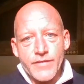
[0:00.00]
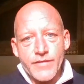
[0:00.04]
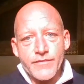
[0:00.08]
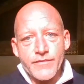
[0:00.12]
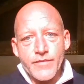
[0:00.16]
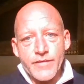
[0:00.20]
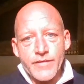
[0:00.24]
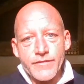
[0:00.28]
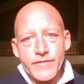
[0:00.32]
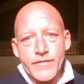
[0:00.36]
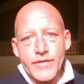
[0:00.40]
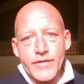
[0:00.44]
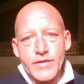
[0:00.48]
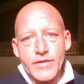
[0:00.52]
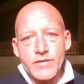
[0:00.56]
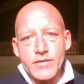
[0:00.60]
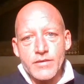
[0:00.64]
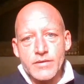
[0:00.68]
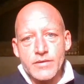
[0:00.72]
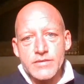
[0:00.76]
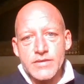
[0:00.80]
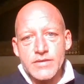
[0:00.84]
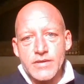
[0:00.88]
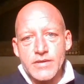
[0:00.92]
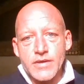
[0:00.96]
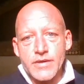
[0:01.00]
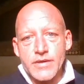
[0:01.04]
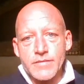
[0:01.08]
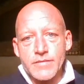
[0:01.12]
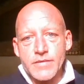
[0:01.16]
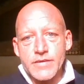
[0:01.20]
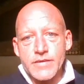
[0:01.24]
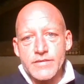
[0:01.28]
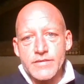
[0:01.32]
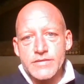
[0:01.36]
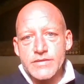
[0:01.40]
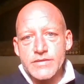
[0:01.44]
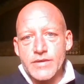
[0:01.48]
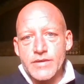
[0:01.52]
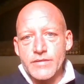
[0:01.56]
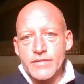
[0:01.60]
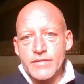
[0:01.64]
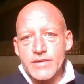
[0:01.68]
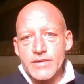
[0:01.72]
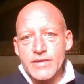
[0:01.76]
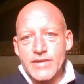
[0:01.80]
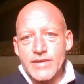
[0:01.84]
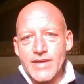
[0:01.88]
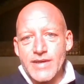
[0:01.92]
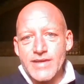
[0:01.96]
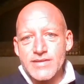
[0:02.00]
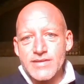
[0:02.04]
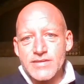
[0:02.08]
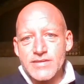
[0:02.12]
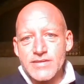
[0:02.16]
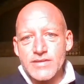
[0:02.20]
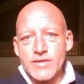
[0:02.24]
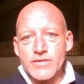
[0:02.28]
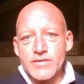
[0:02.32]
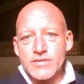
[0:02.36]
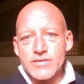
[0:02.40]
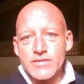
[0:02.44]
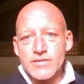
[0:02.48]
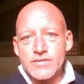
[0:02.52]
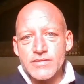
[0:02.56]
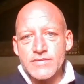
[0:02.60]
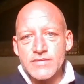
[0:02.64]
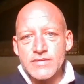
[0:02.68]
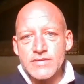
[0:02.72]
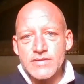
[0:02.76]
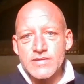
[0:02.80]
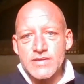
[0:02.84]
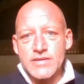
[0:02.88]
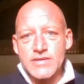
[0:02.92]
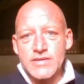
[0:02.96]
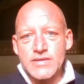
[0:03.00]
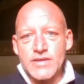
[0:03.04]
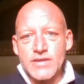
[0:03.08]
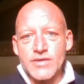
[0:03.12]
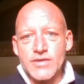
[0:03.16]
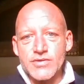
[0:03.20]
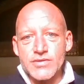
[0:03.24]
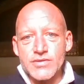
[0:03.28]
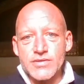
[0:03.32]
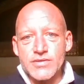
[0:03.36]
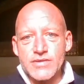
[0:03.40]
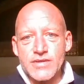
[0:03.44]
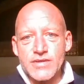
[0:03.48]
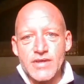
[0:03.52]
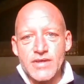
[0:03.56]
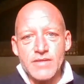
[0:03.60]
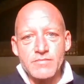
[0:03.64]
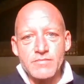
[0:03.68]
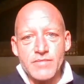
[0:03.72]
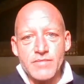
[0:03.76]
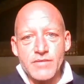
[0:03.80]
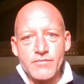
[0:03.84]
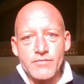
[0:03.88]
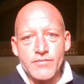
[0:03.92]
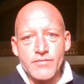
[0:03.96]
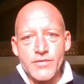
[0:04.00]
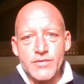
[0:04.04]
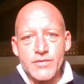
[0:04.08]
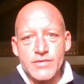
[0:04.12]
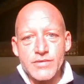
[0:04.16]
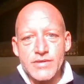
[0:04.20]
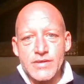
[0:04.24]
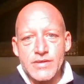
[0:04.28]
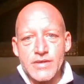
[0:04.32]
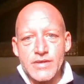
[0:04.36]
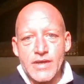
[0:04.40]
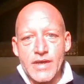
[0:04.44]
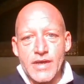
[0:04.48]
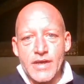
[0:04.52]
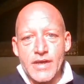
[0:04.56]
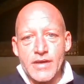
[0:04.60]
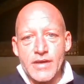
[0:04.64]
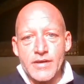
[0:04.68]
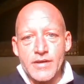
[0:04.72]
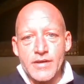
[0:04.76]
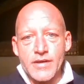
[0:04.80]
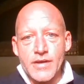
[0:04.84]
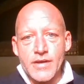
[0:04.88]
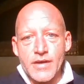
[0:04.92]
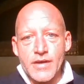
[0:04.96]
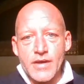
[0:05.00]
very, very long time. And so the less those decisions can be rooted in